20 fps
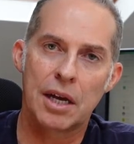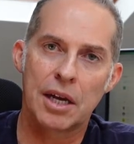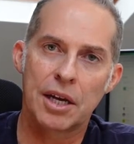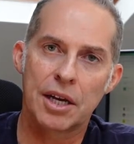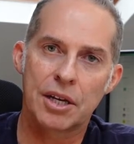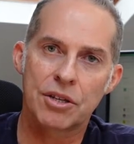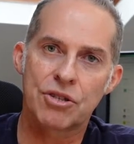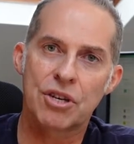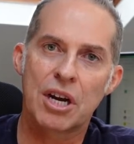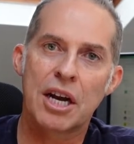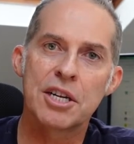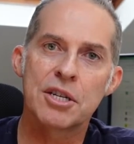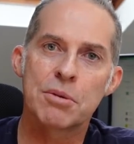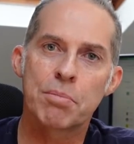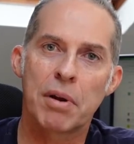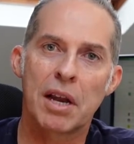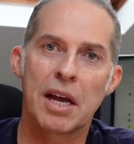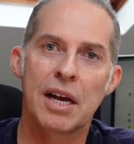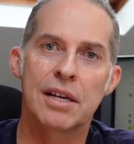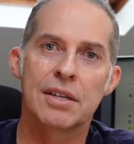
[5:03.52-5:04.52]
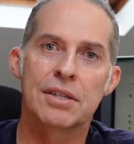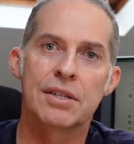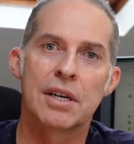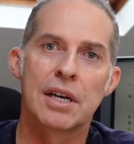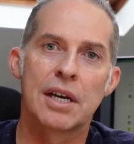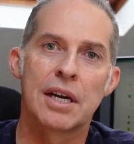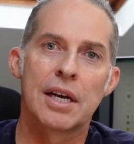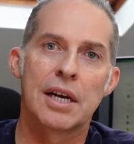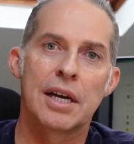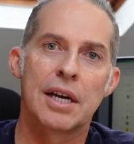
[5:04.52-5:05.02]
exchange plays
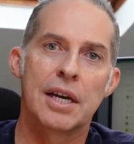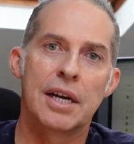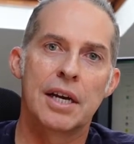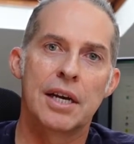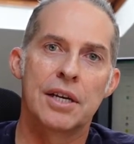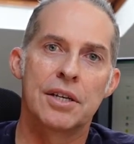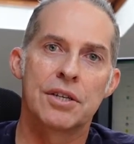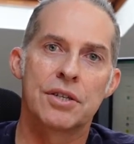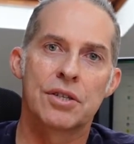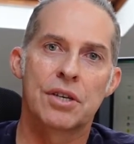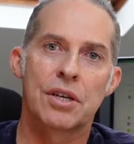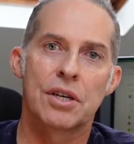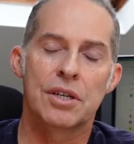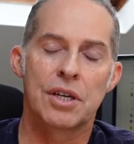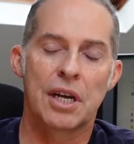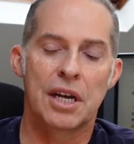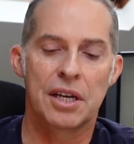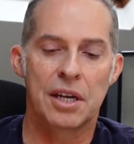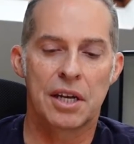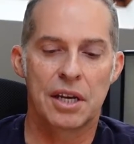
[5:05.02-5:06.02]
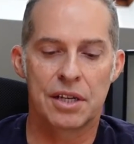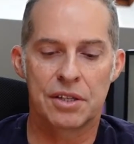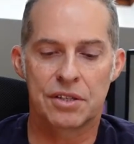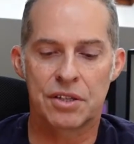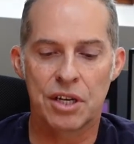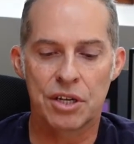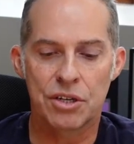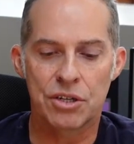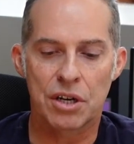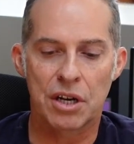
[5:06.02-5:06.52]
is
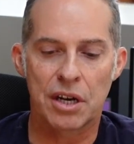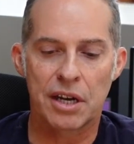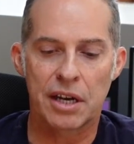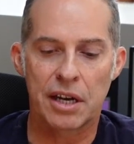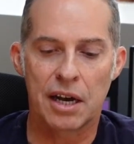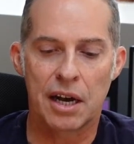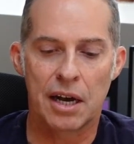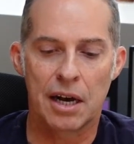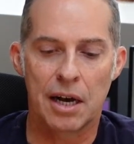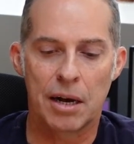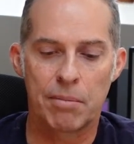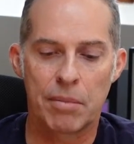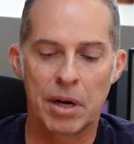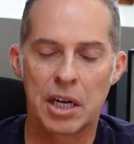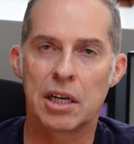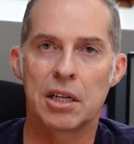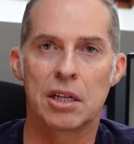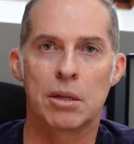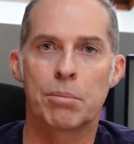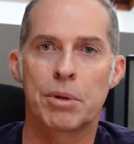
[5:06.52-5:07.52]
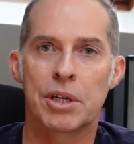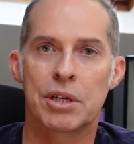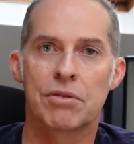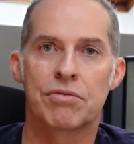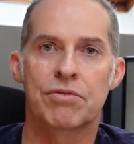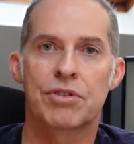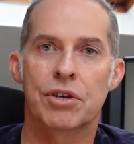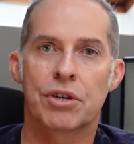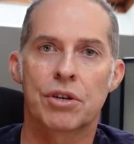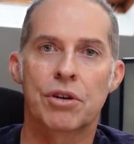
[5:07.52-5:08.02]
essentially a little bit of
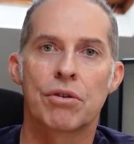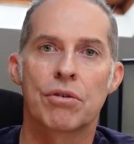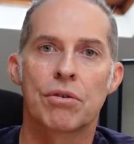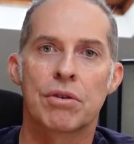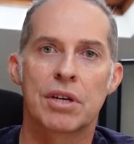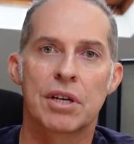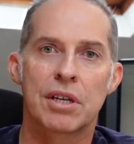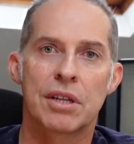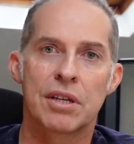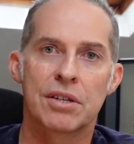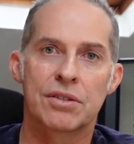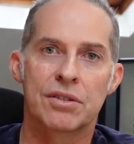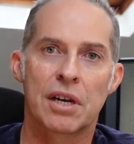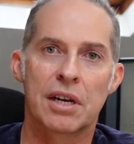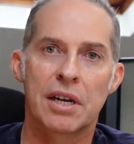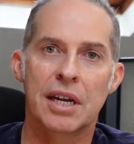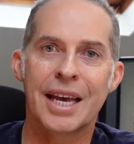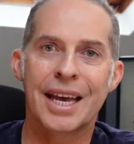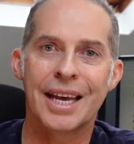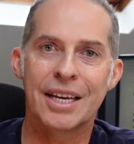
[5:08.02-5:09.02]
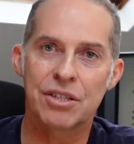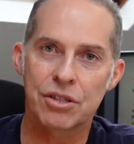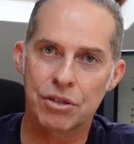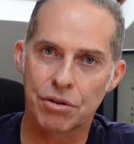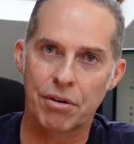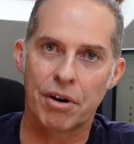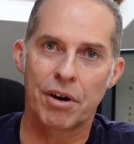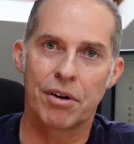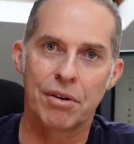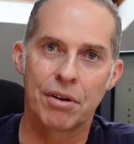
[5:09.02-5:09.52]
security. There's an
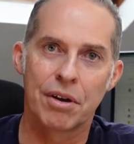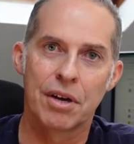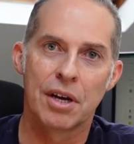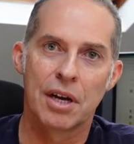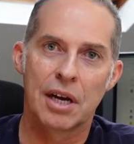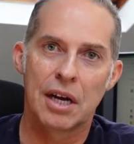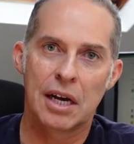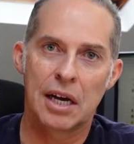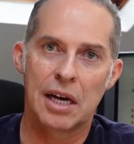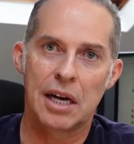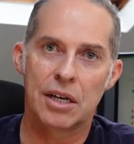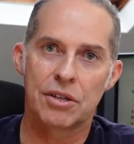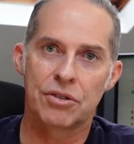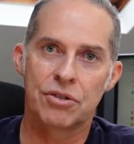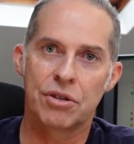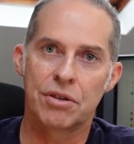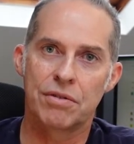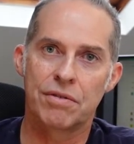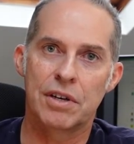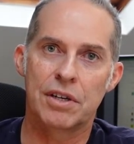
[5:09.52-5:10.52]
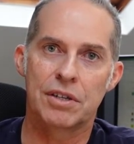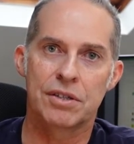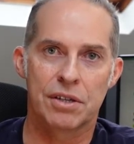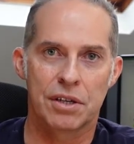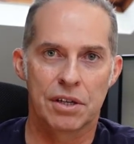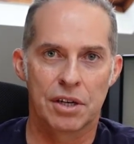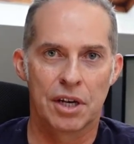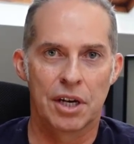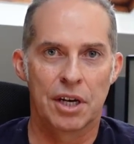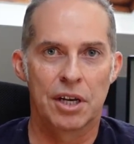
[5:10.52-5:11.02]
escrow
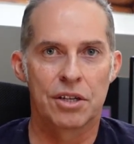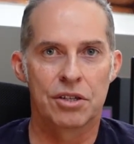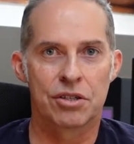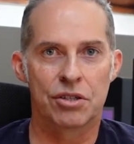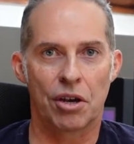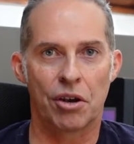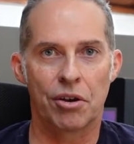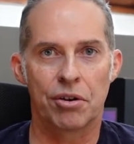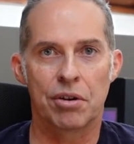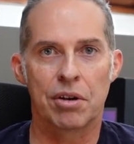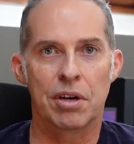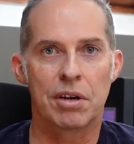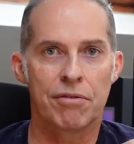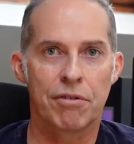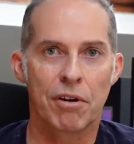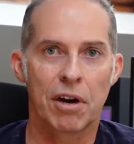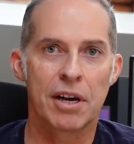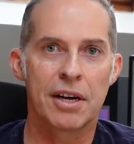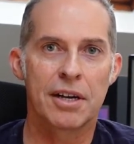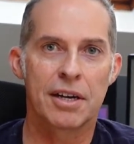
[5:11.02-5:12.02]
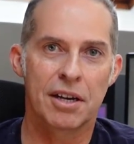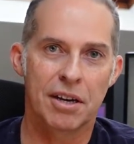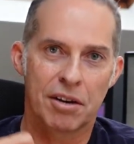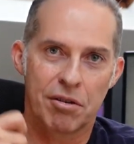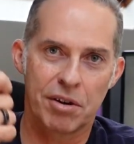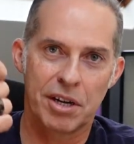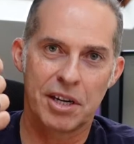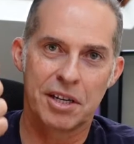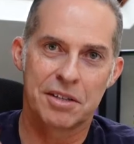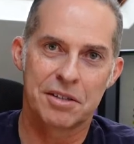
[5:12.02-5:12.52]
service. So if I
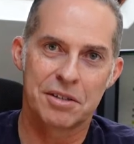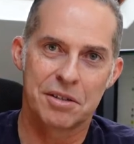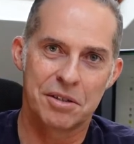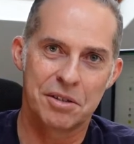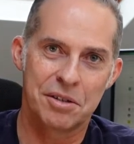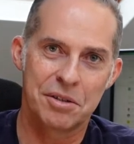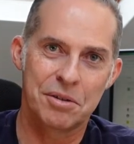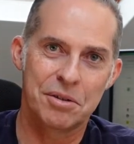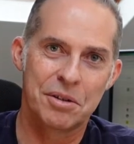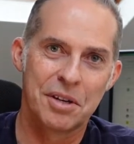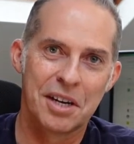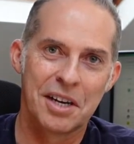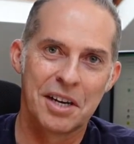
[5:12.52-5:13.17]
agree to